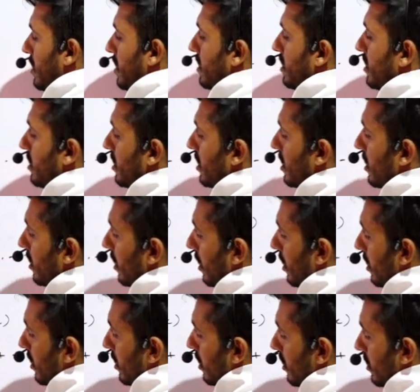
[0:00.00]

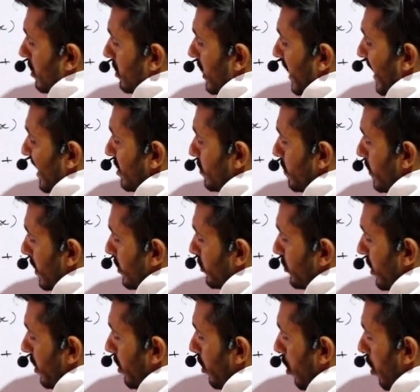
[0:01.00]
Here the
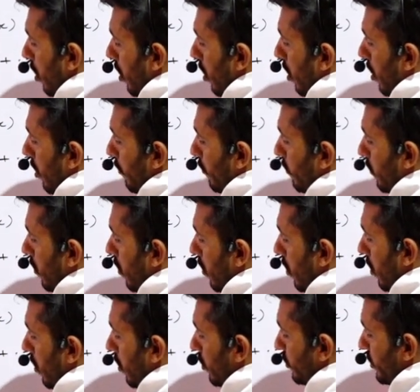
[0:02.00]
expansion of
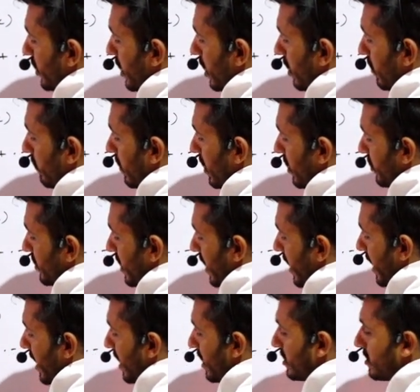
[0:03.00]
cos inverse
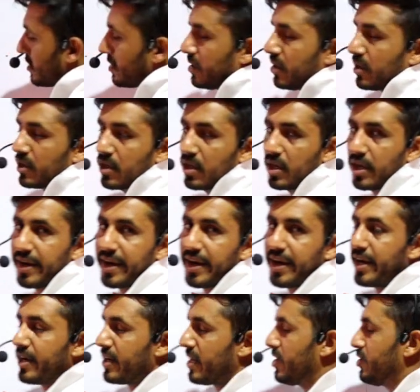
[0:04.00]
x
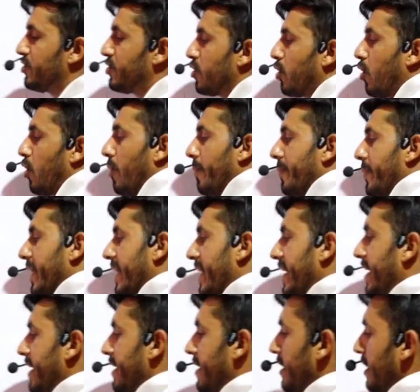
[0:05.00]
it is
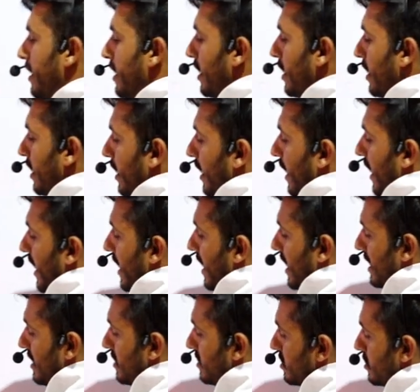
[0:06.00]
obtained
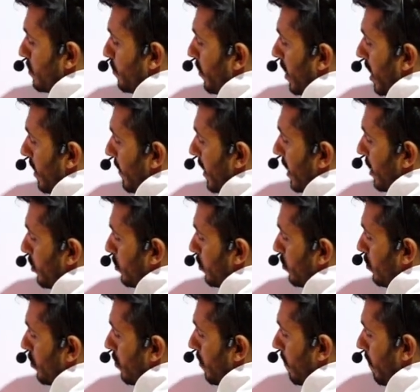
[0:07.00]
as pi by
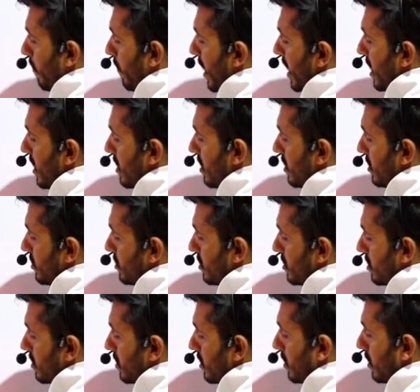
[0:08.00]
2
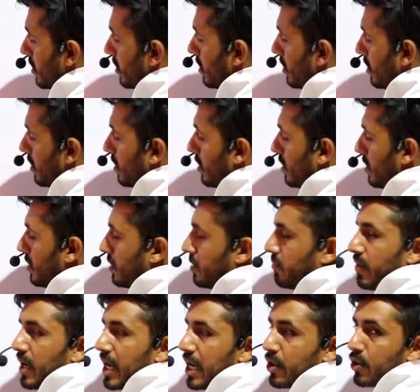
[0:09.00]
minus the
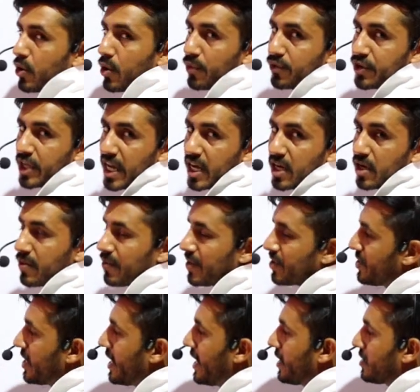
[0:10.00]
value of sin
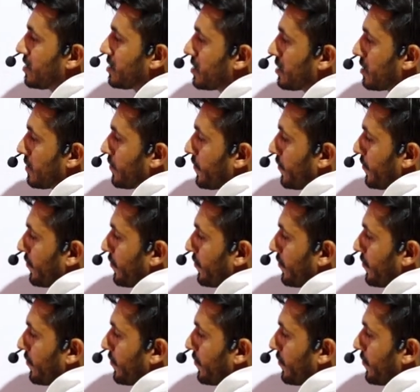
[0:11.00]
inverse x,